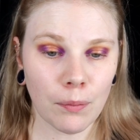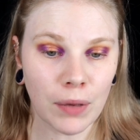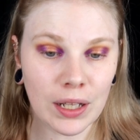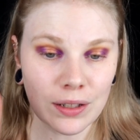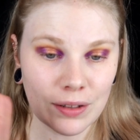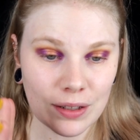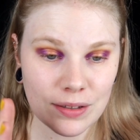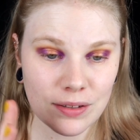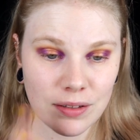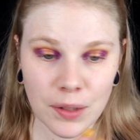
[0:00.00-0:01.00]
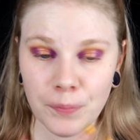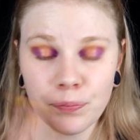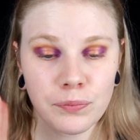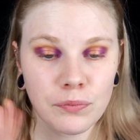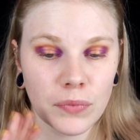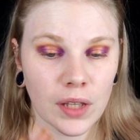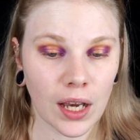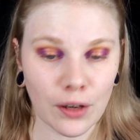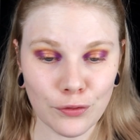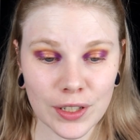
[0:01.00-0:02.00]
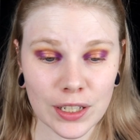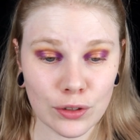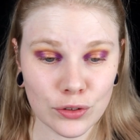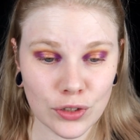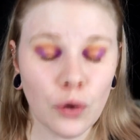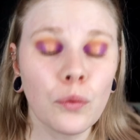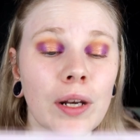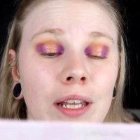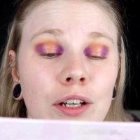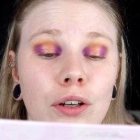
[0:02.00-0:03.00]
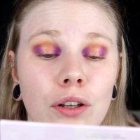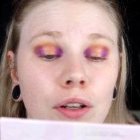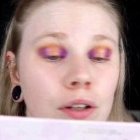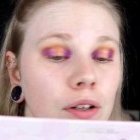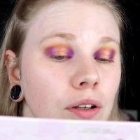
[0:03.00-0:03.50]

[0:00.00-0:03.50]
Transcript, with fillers: But this, I think it looks really good.